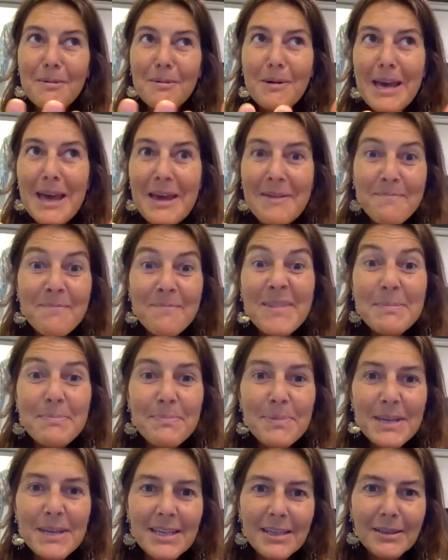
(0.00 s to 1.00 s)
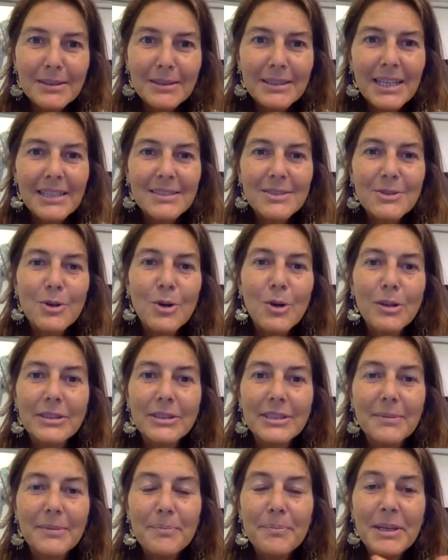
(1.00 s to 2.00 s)
MVP, that's called
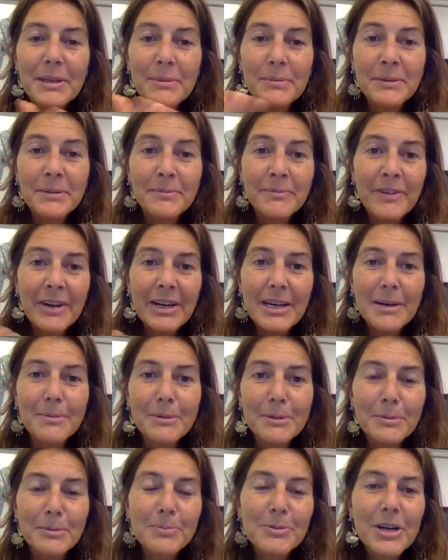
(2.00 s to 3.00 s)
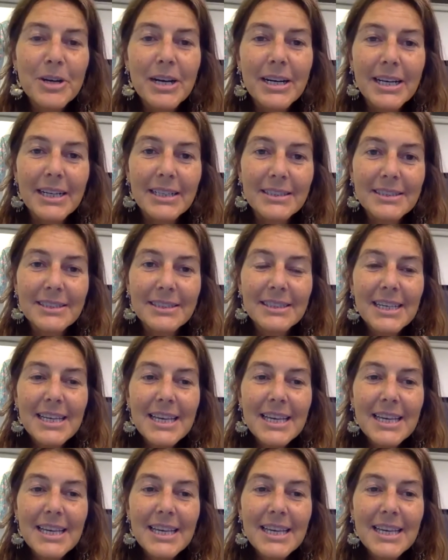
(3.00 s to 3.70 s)
a minimum viable product.